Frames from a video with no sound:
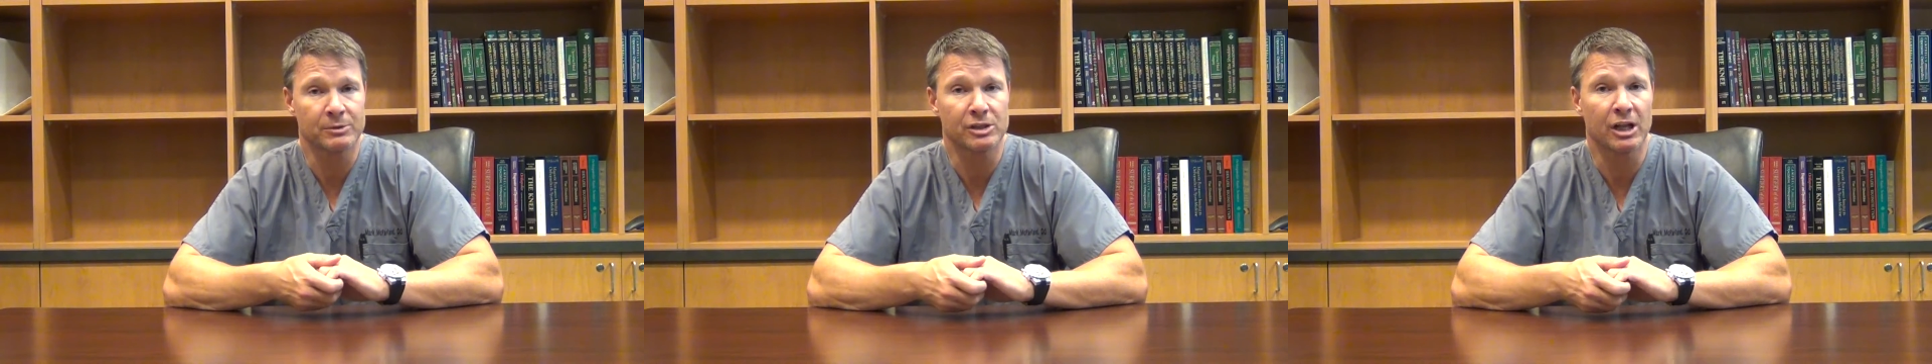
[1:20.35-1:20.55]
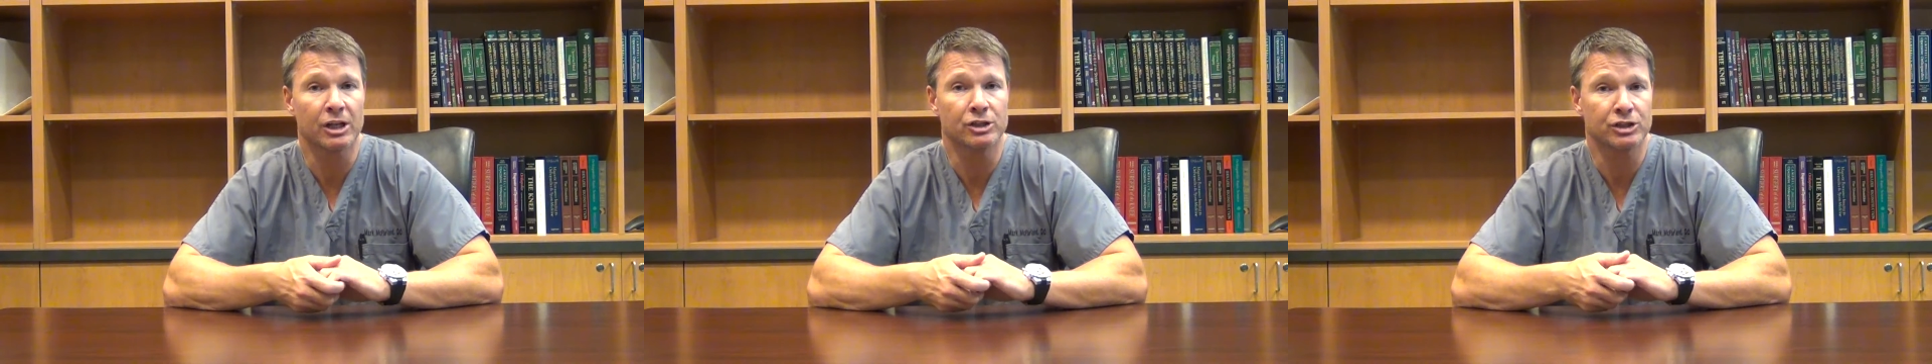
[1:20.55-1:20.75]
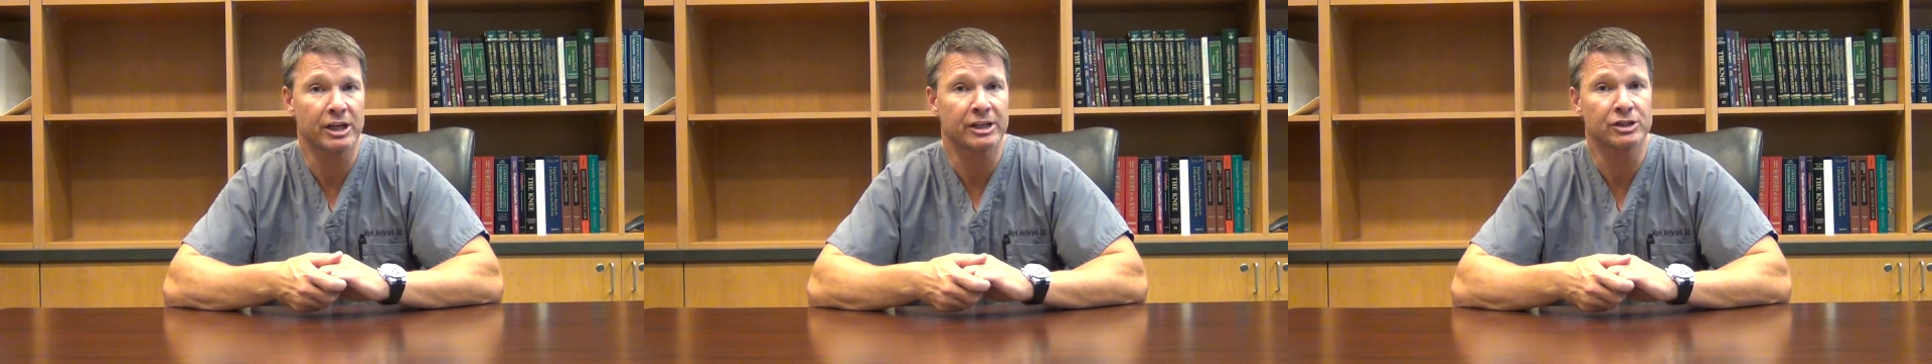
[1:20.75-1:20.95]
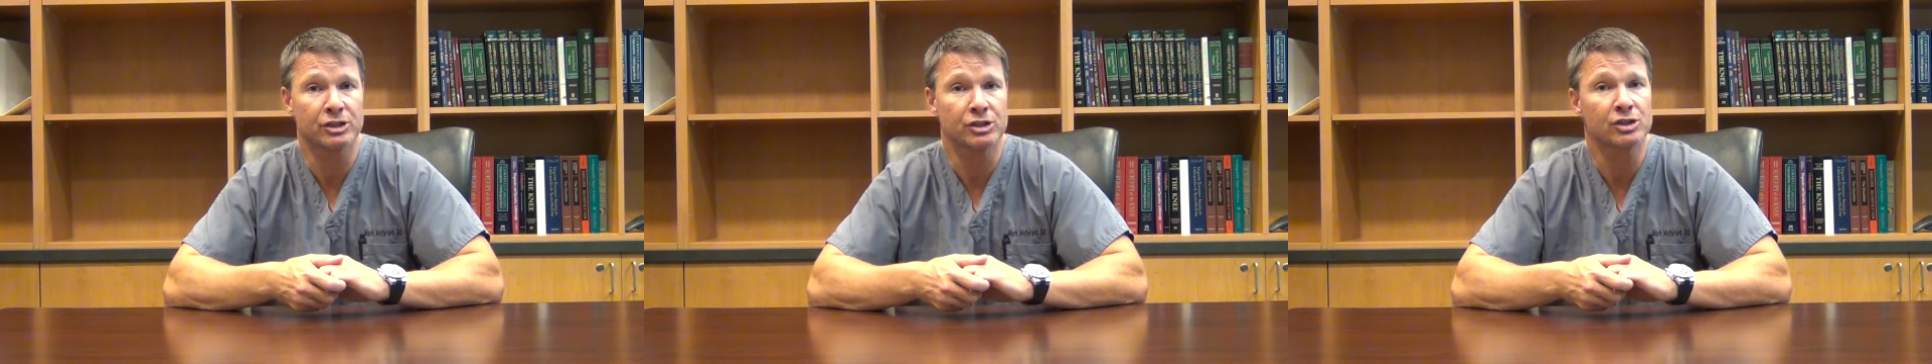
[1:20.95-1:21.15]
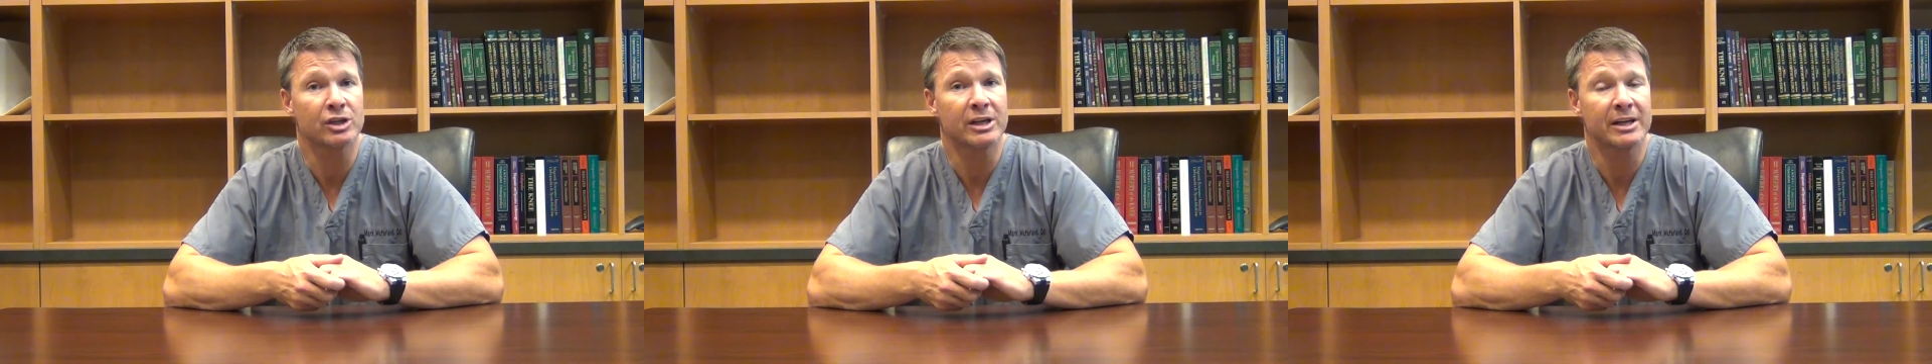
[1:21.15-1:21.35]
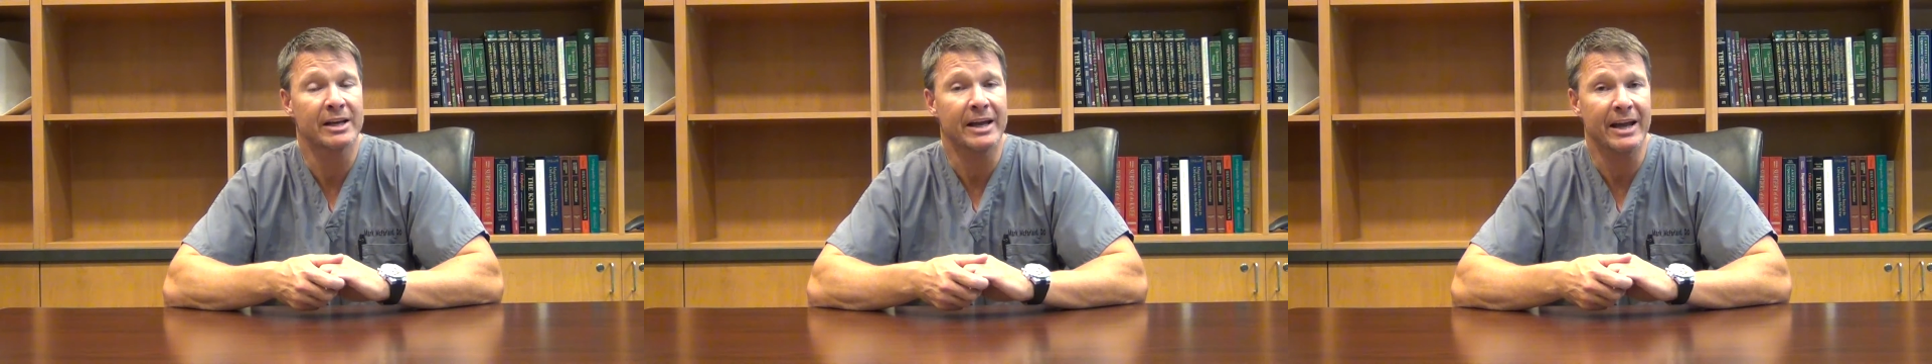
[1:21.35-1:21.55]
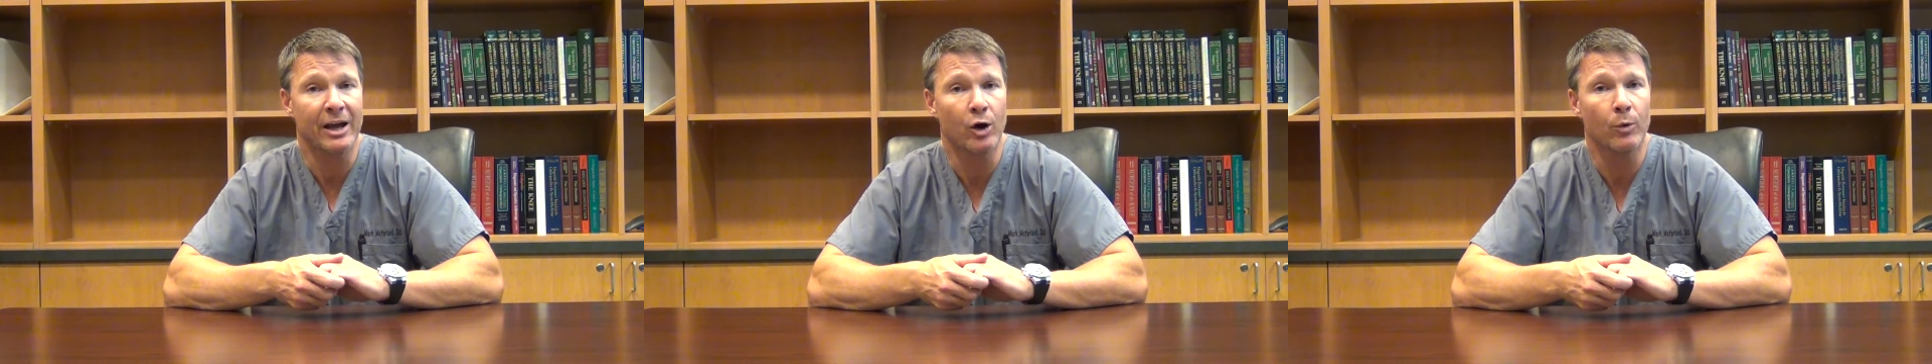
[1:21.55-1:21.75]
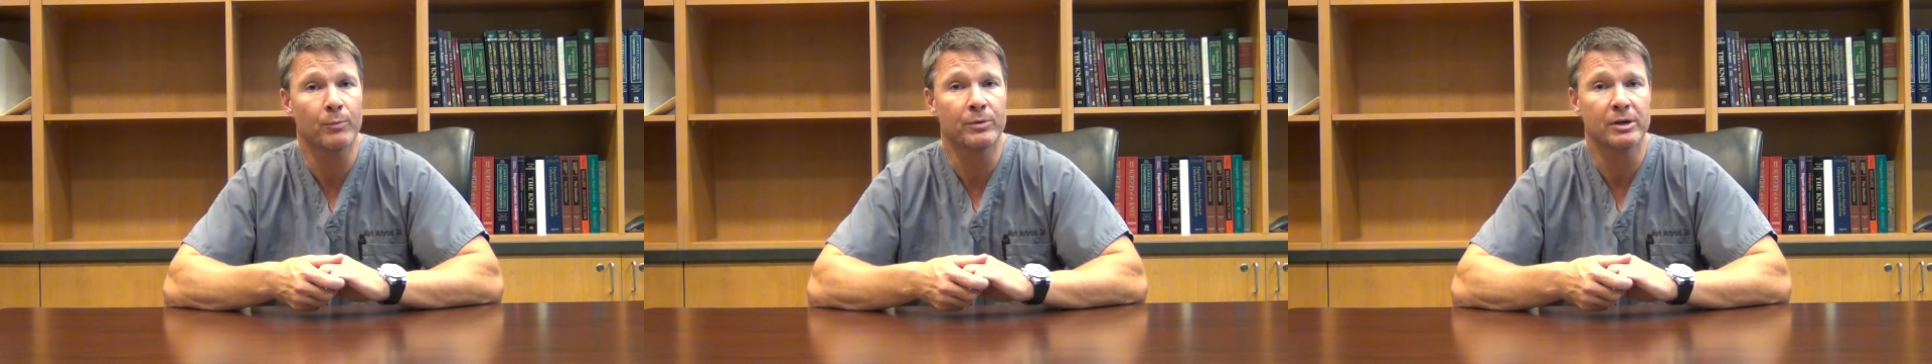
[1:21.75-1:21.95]
cell injections can
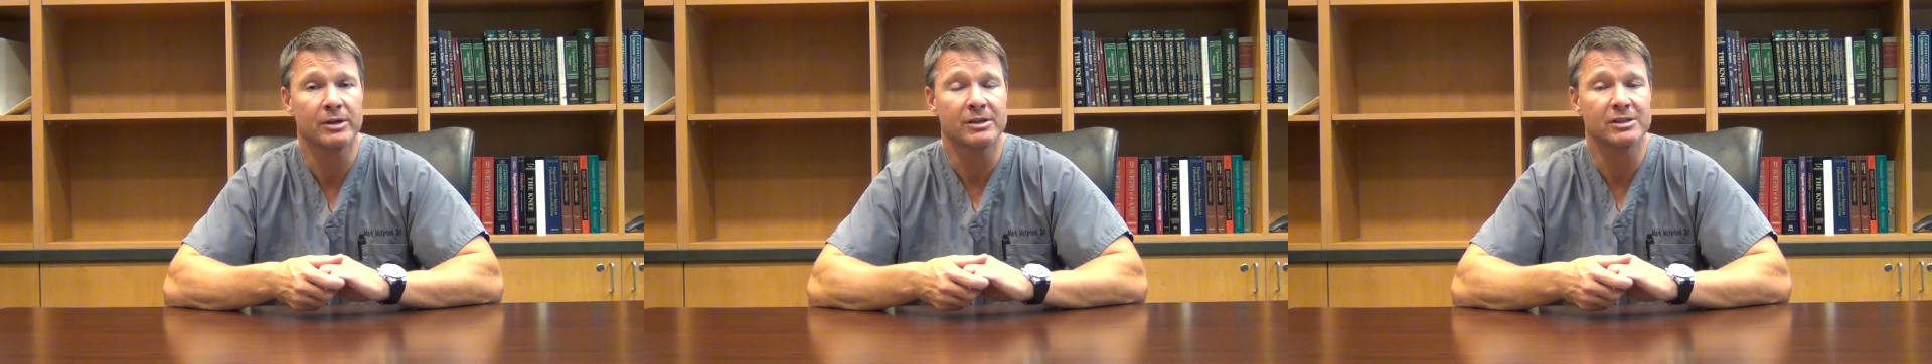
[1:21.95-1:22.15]
help